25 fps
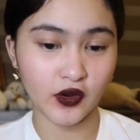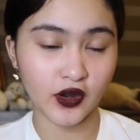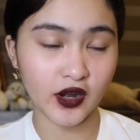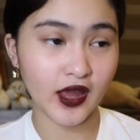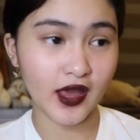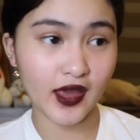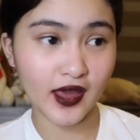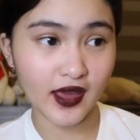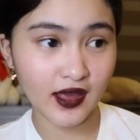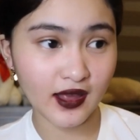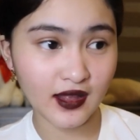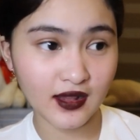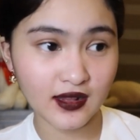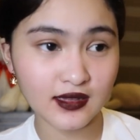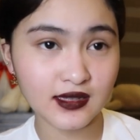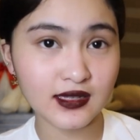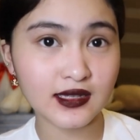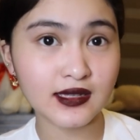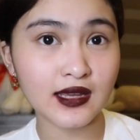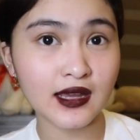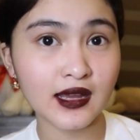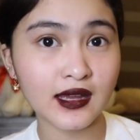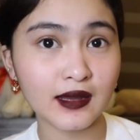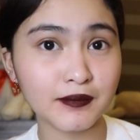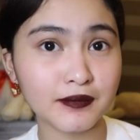Or
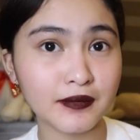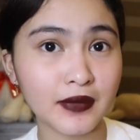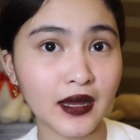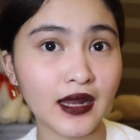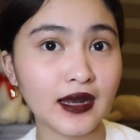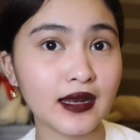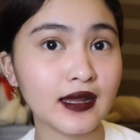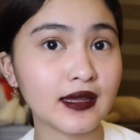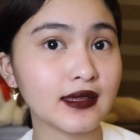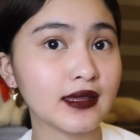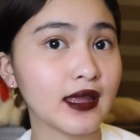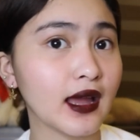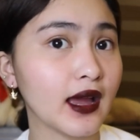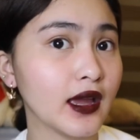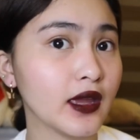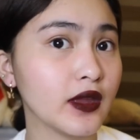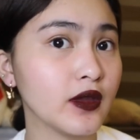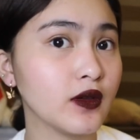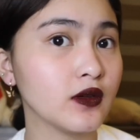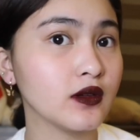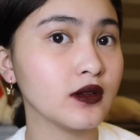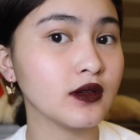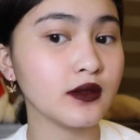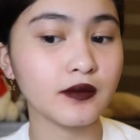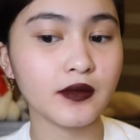else, halata
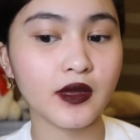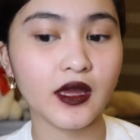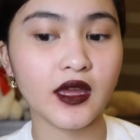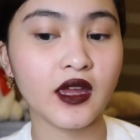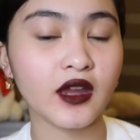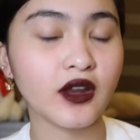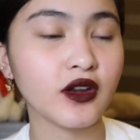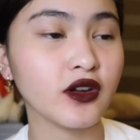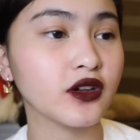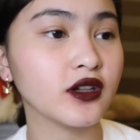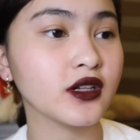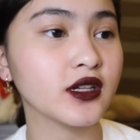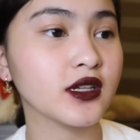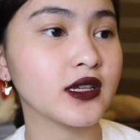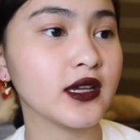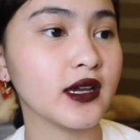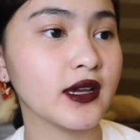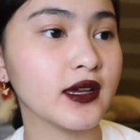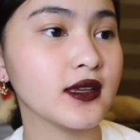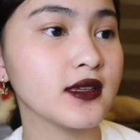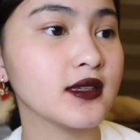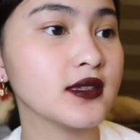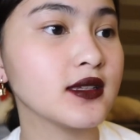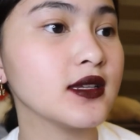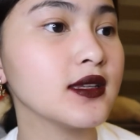yung error,
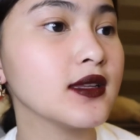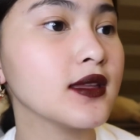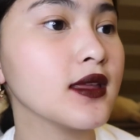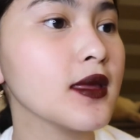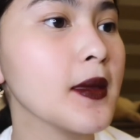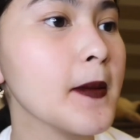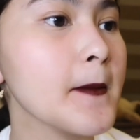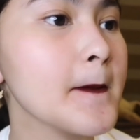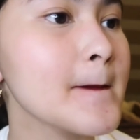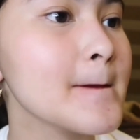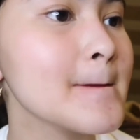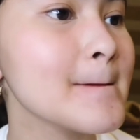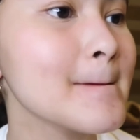guys. And I